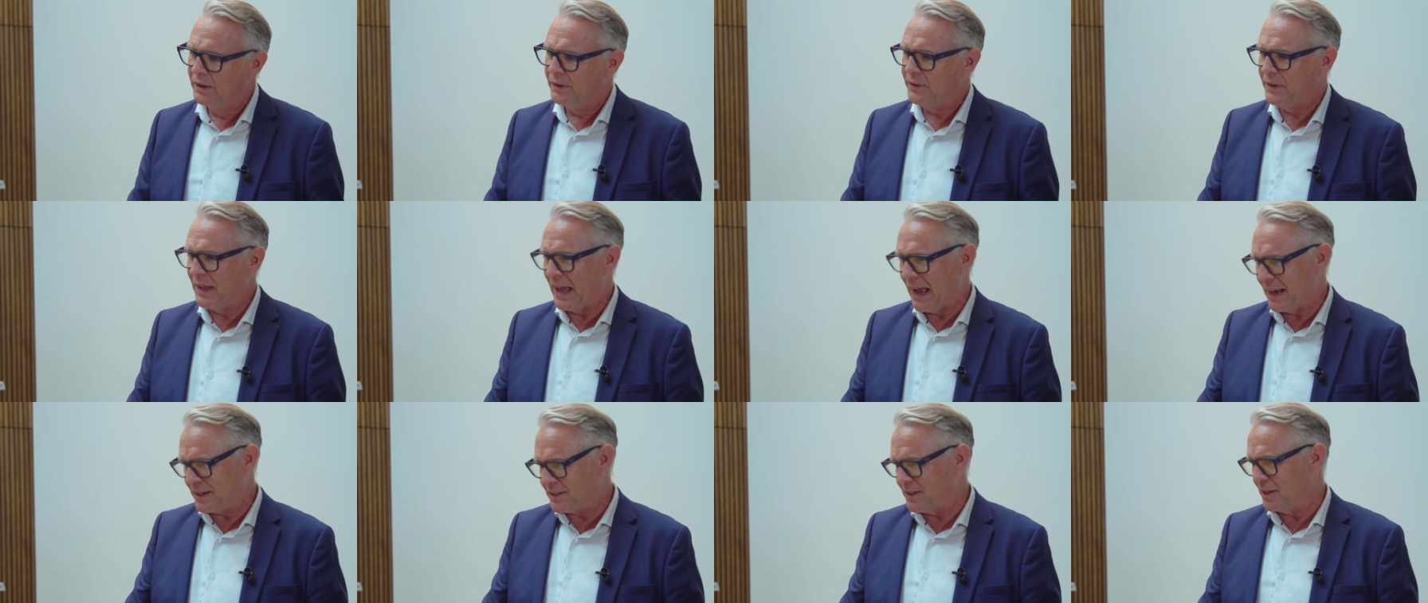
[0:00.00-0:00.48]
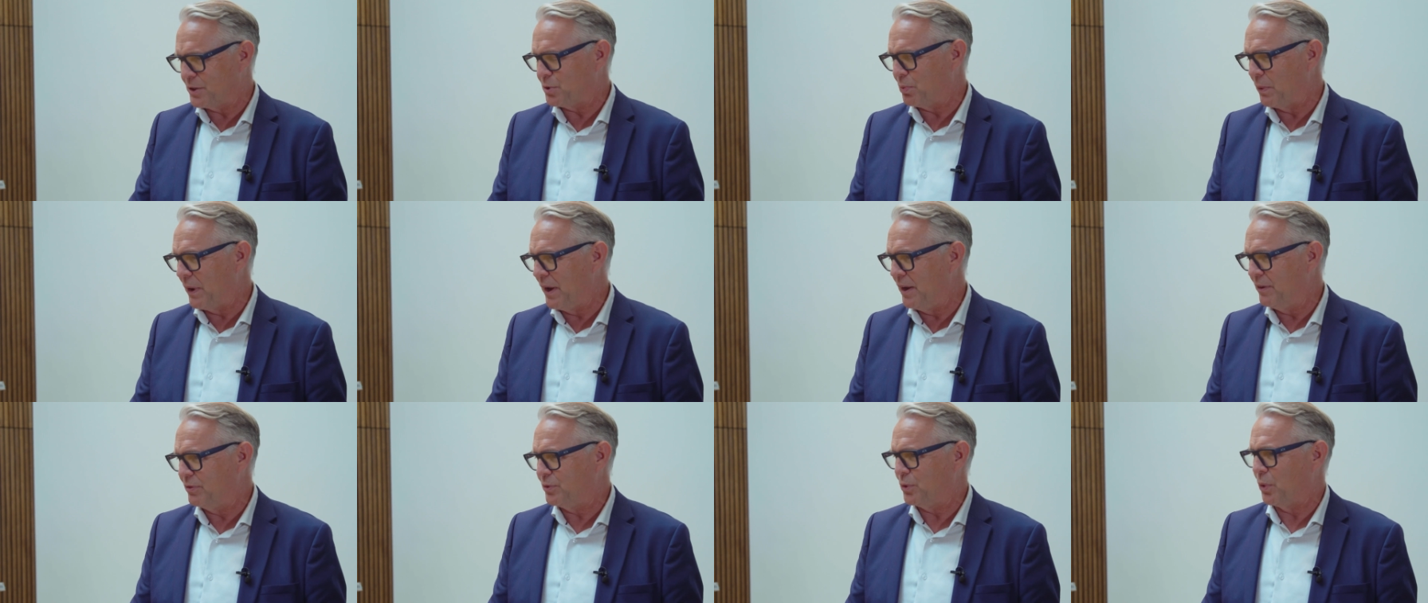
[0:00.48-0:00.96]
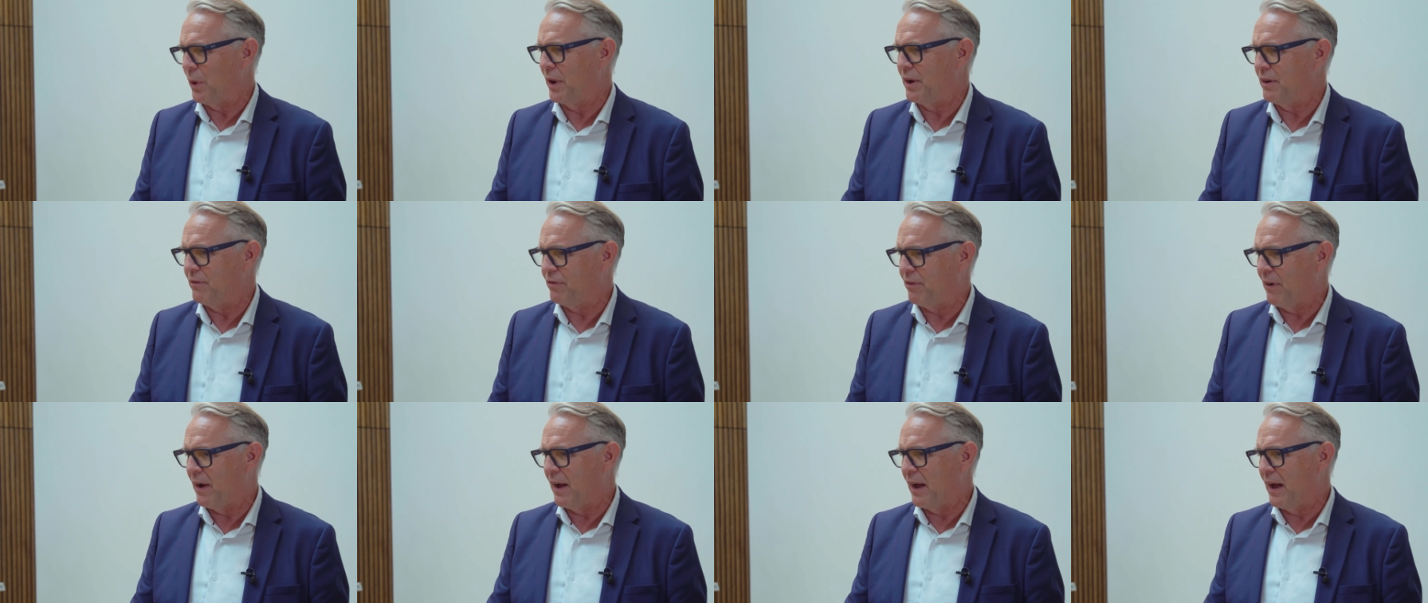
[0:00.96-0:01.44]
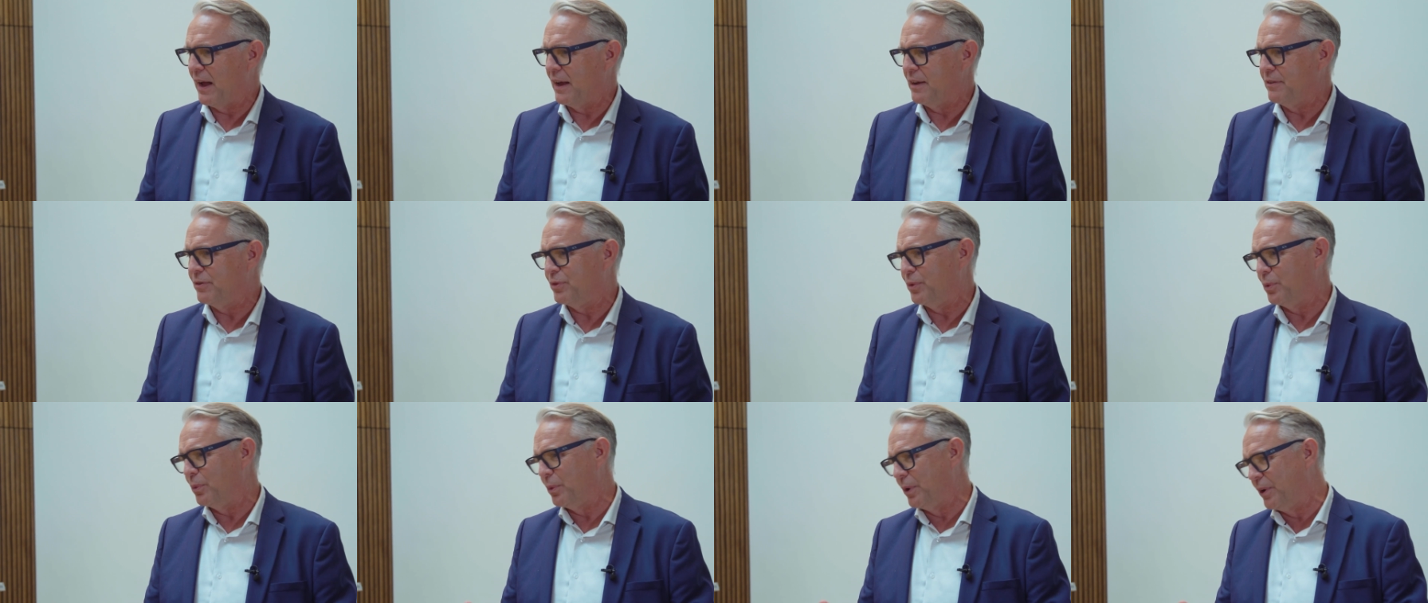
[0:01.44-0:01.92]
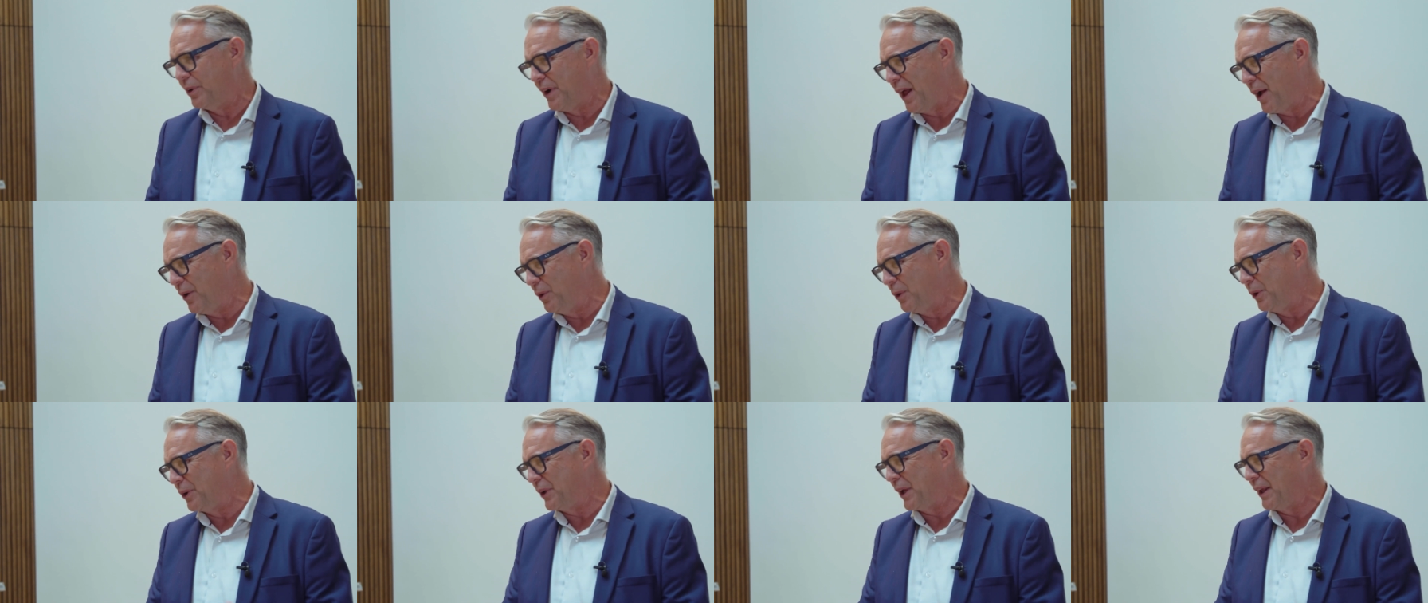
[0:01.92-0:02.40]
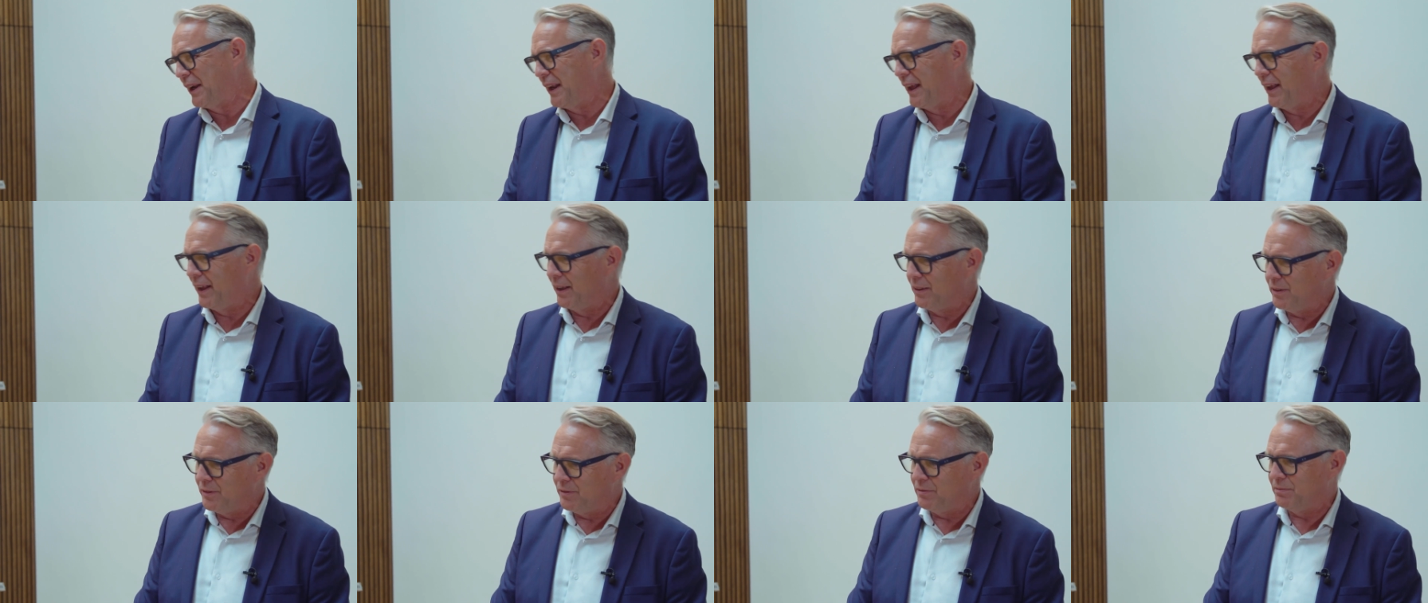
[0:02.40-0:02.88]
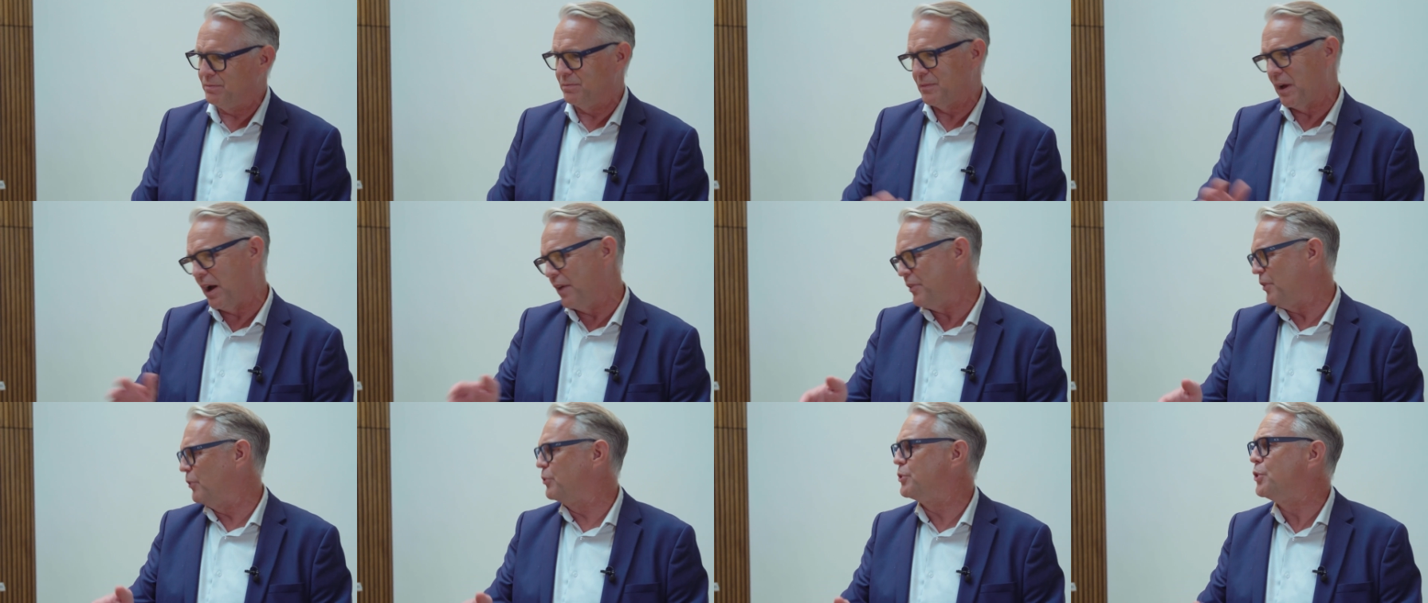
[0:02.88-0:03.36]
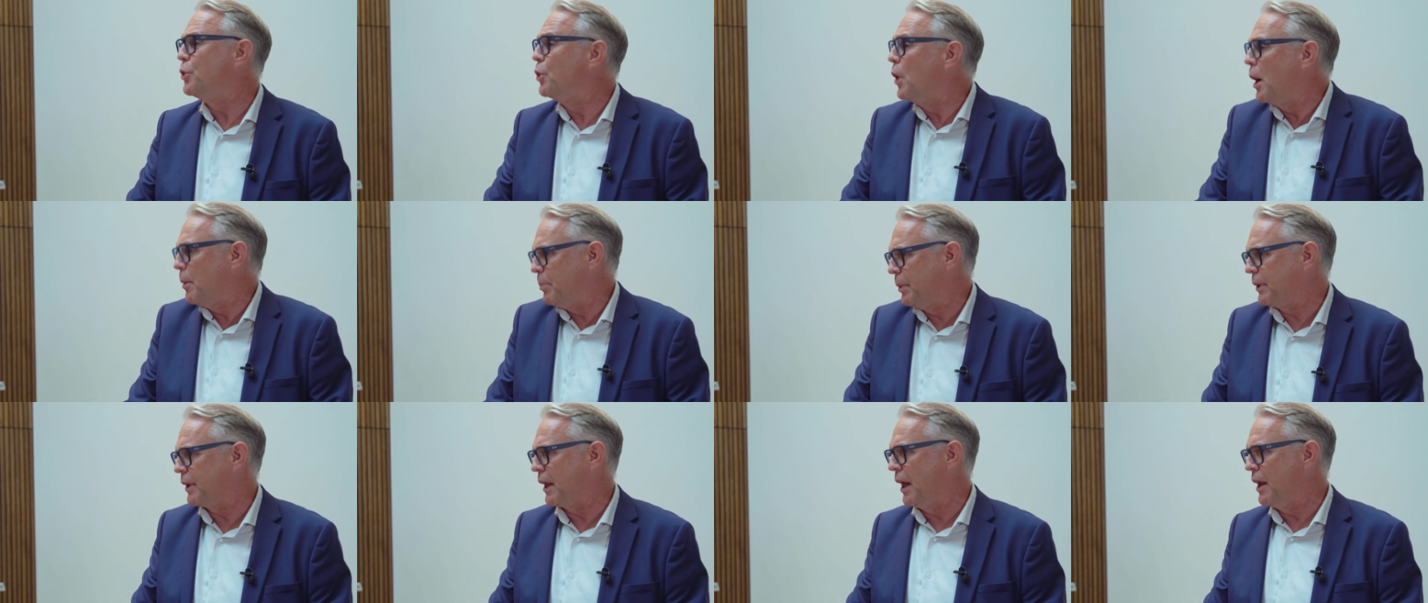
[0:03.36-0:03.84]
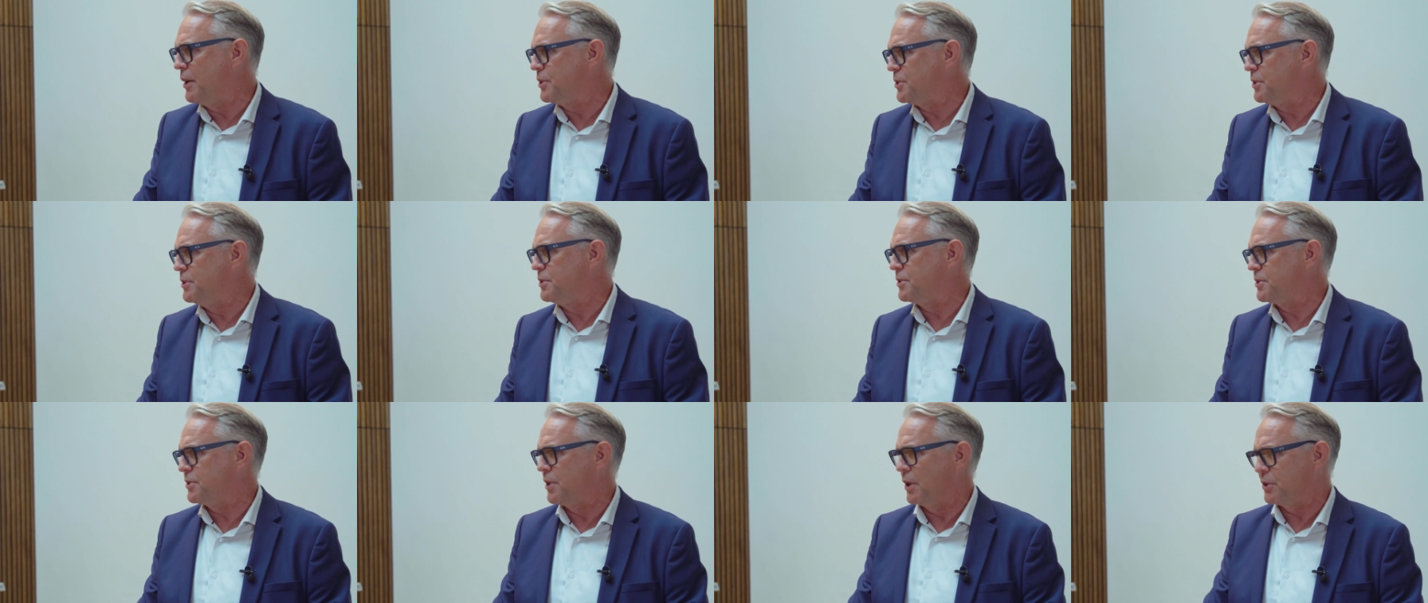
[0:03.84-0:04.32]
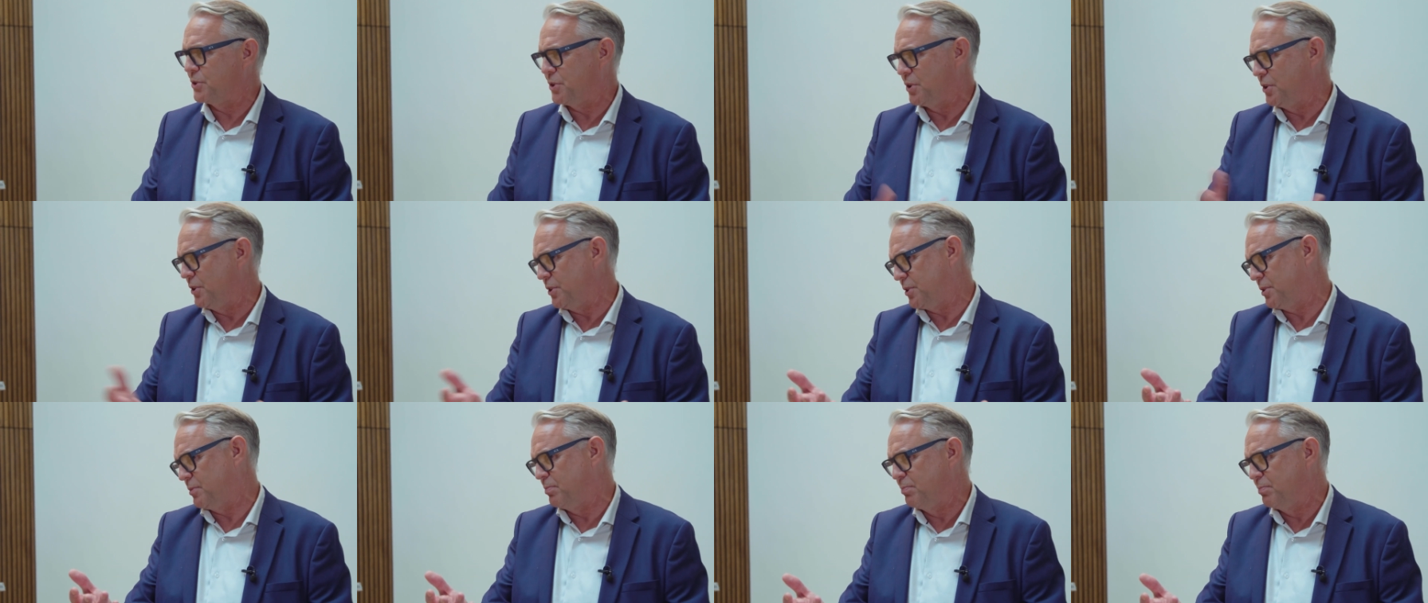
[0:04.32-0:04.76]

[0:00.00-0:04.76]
the AccessWave25, we're now looking at other new applications such as